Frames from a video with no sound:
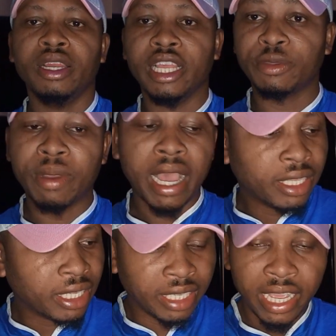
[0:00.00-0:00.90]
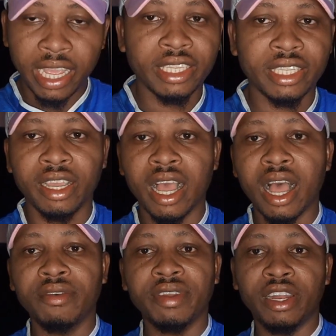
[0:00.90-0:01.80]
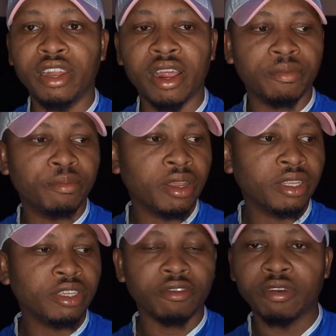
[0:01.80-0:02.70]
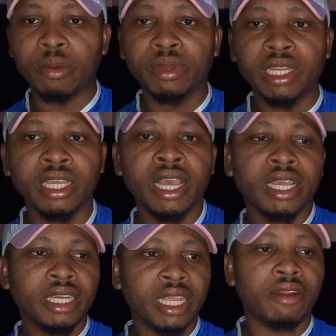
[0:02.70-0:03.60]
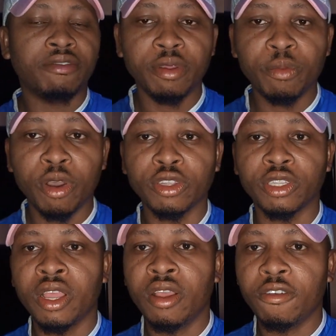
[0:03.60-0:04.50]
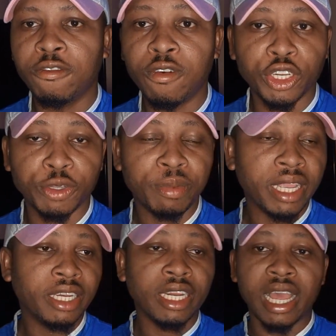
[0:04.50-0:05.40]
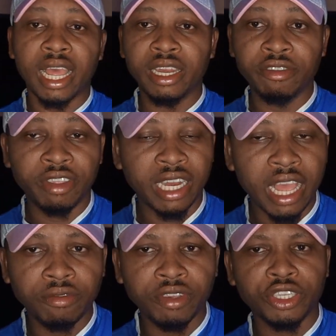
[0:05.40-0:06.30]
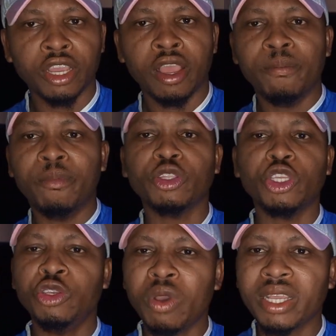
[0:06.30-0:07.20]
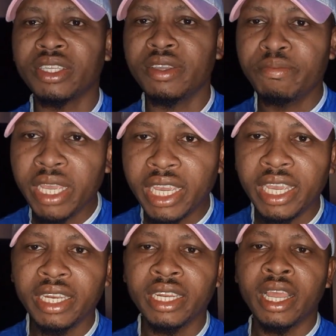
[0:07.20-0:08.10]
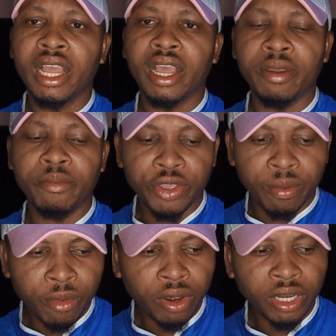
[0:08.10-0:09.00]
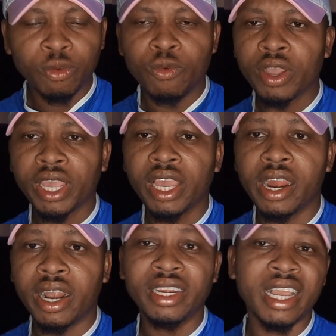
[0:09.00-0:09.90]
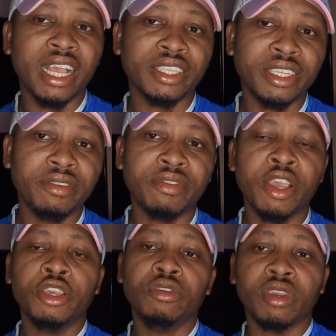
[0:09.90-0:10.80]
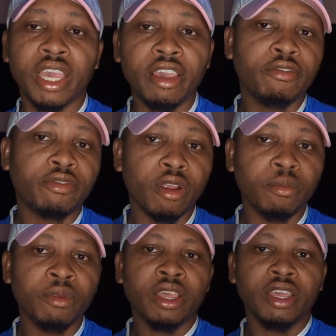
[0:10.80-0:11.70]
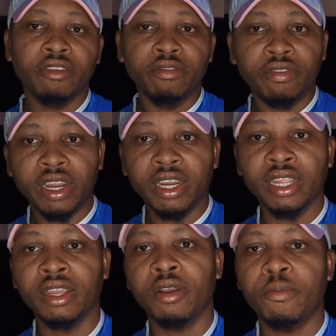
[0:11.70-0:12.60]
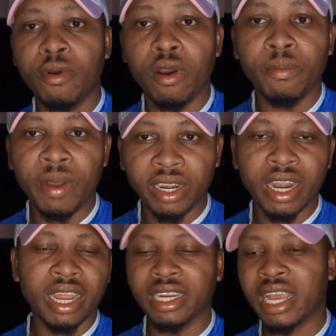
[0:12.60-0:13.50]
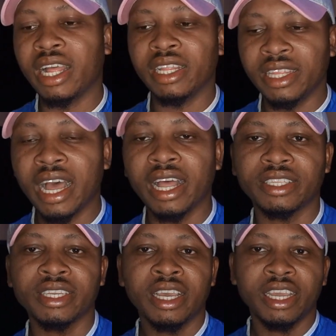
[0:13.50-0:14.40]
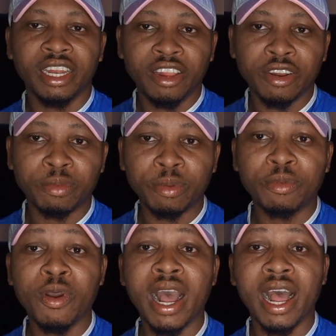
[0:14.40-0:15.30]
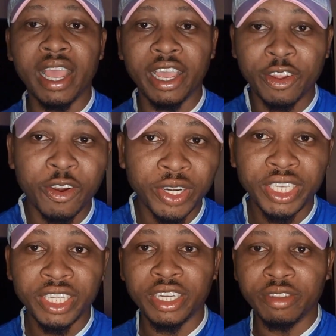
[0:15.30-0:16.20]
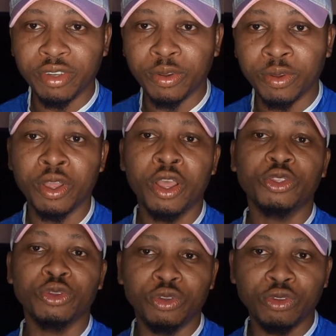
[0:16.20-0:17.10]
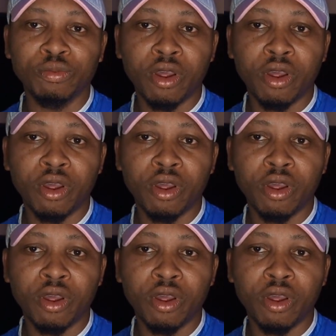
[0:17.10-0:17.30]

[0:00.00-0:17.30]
despite yes you have a lot of money your family they are famous for spending and living lavish but you are still making um, your money working hard as if you came from a very poor background and that a lot of people are encouraging Davido to do